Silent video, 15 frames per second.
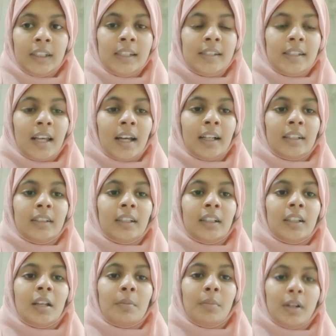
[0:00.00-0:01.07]
these are
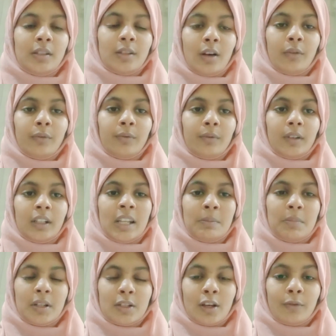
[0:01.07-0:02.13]
the numbers
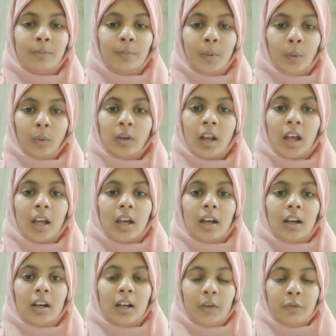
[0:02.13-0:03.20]
of bone
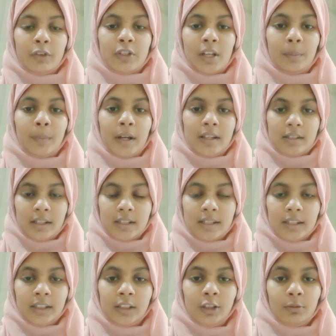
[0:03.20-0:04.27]
which are
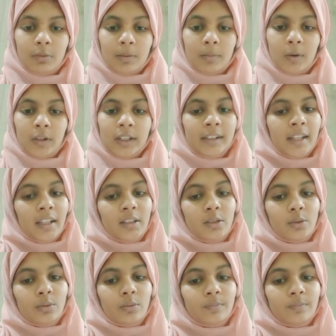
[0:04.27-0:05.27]
present in human body. Thank